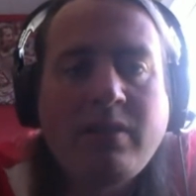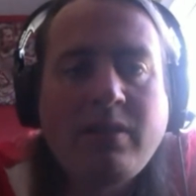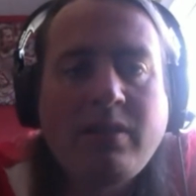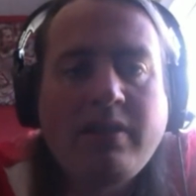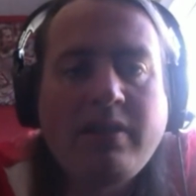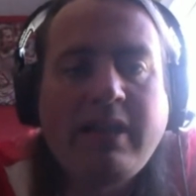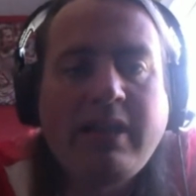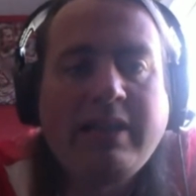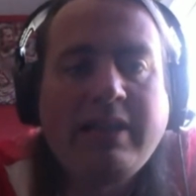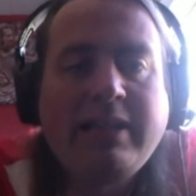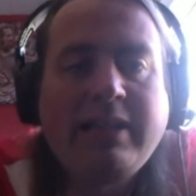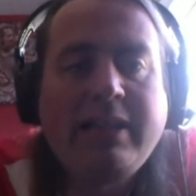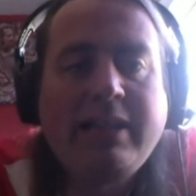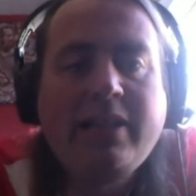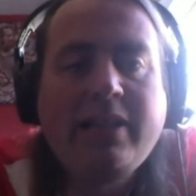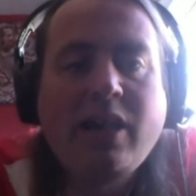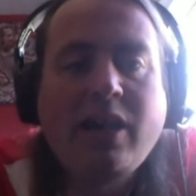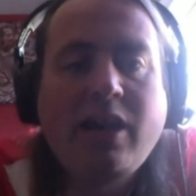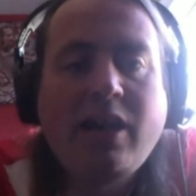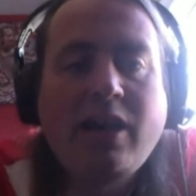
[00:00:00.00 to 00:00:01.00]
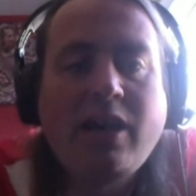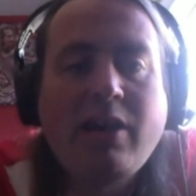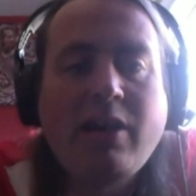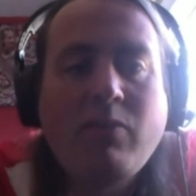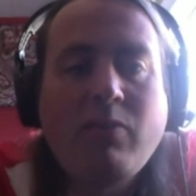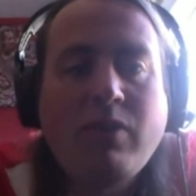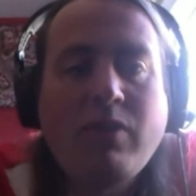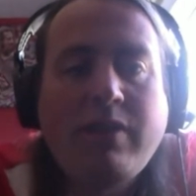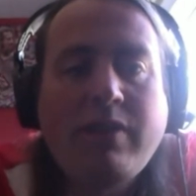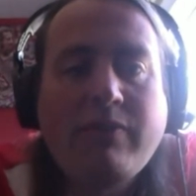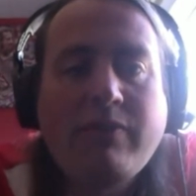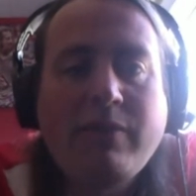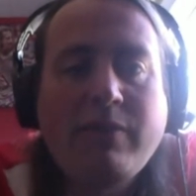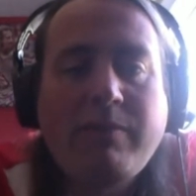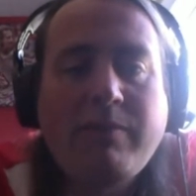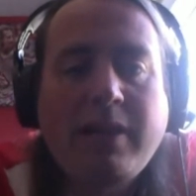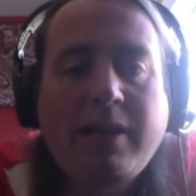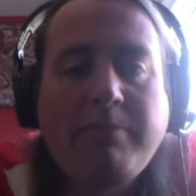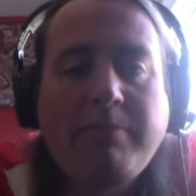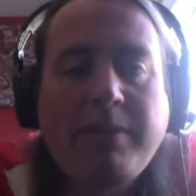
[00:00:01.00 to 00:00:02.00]
Liga, whatever
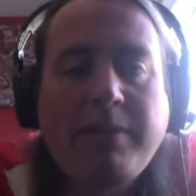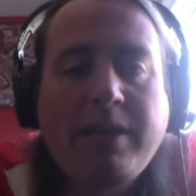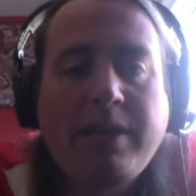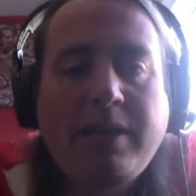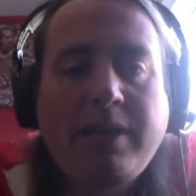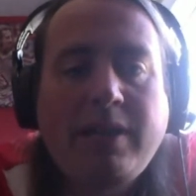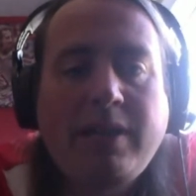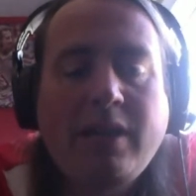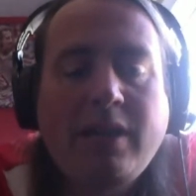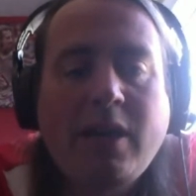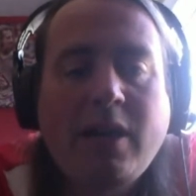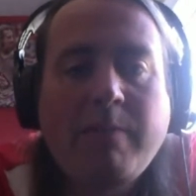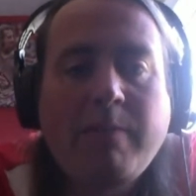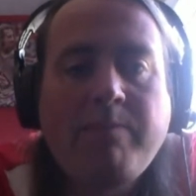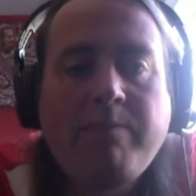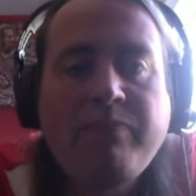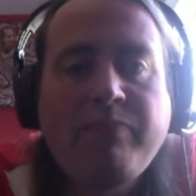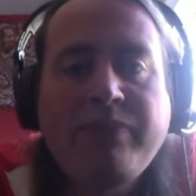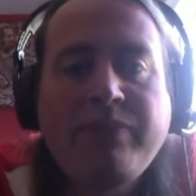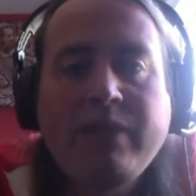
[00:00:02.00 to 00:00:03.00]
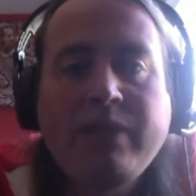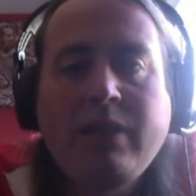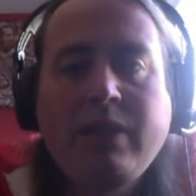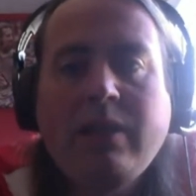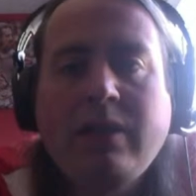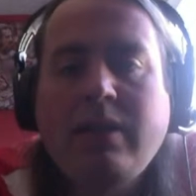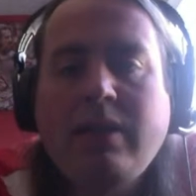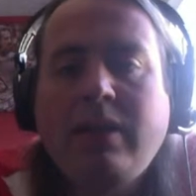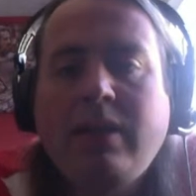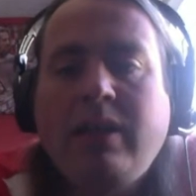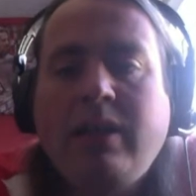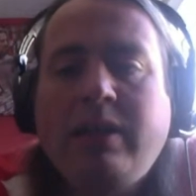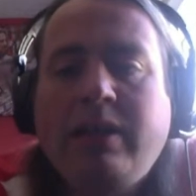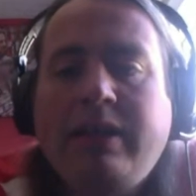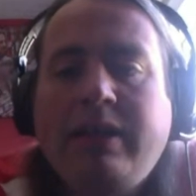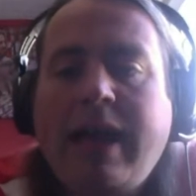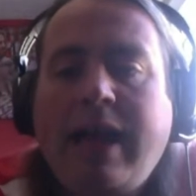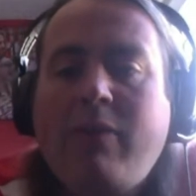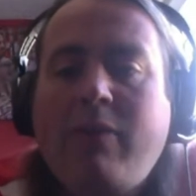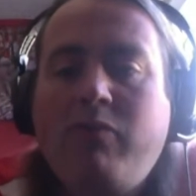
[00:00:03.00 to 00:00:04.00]
it may be,
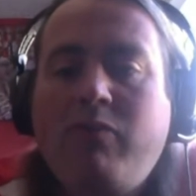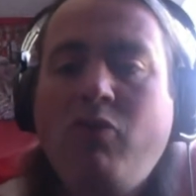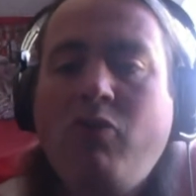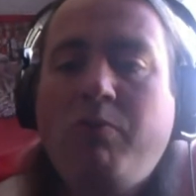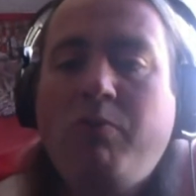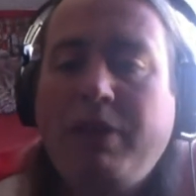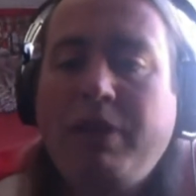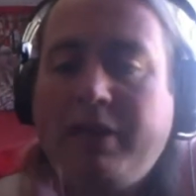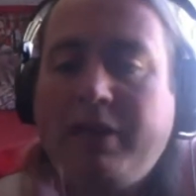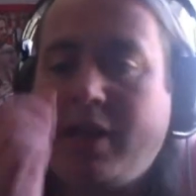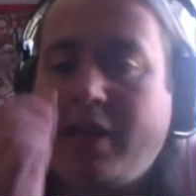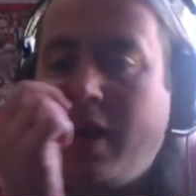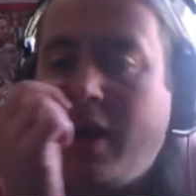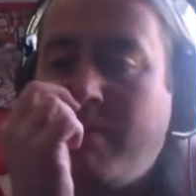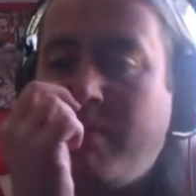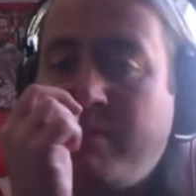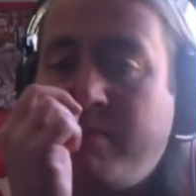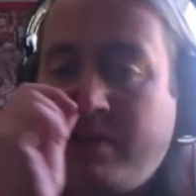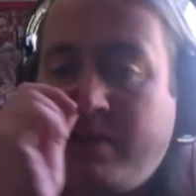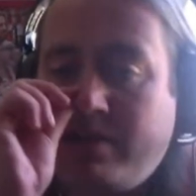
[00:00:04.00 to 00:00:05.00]
that will become